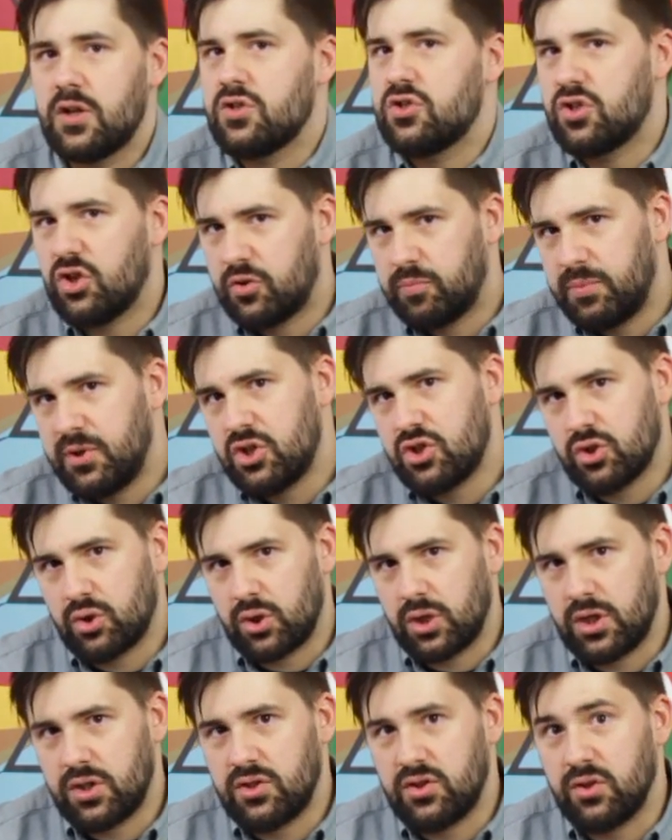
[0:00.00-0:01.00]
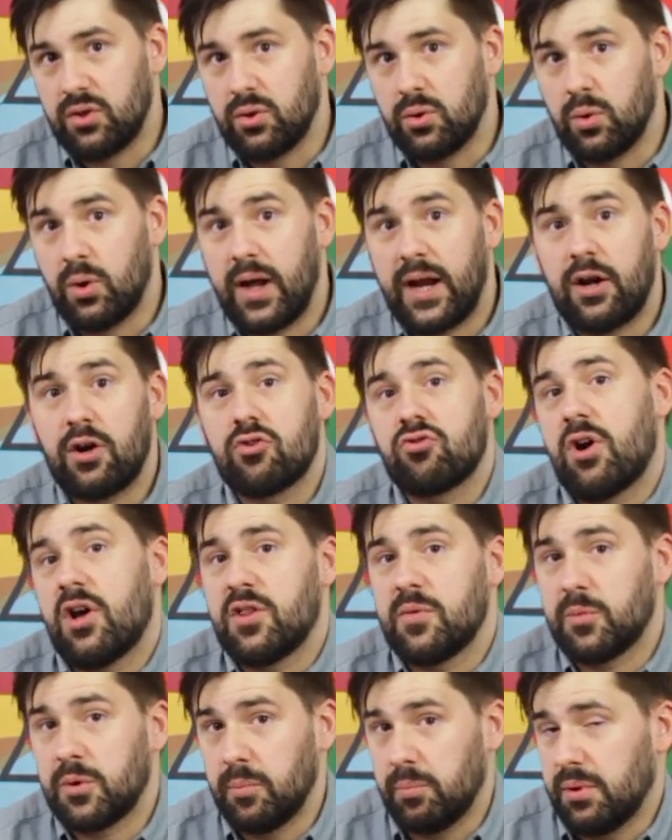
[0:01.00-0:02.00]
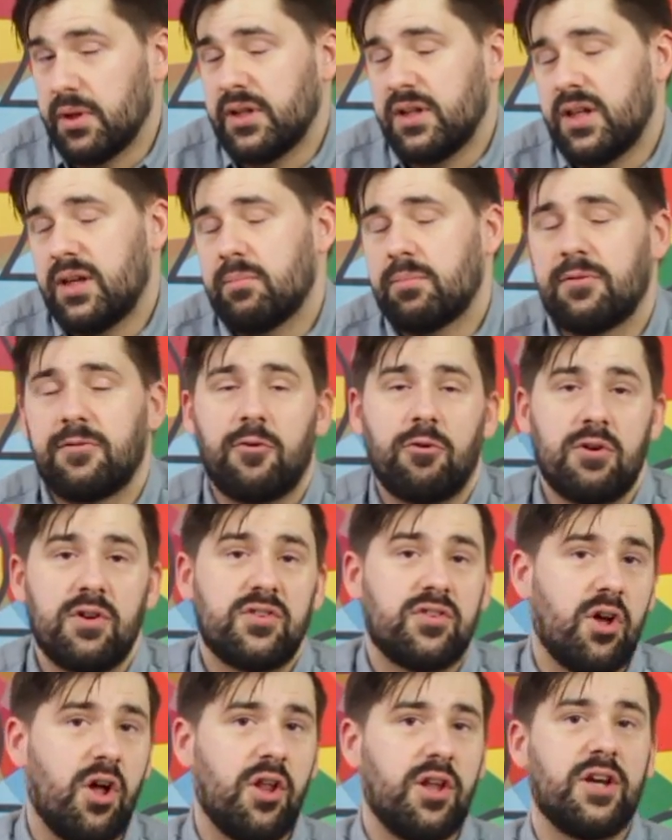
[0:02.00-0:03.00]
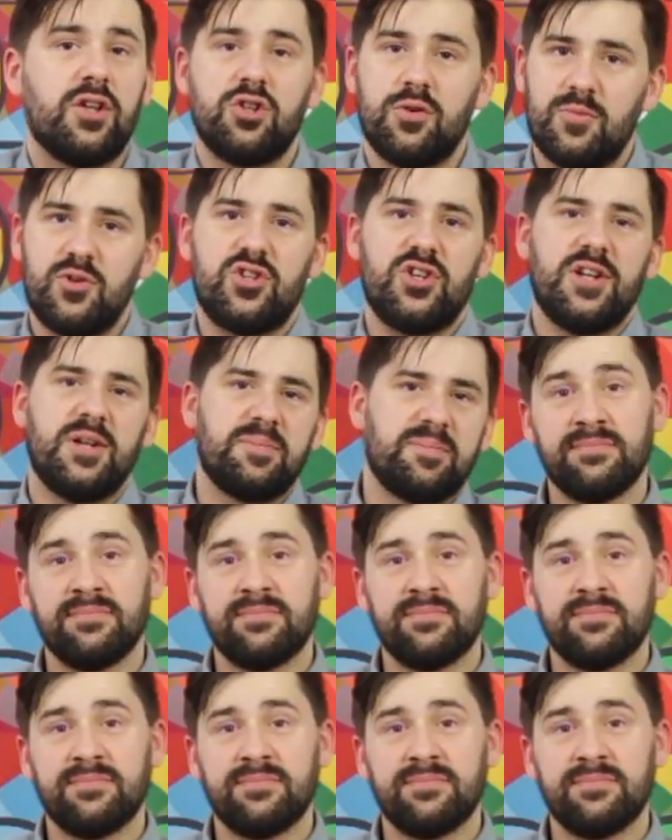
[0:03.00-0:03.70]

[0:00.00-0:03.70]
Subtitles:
Just be sure to air dry them completely before installing in your machine.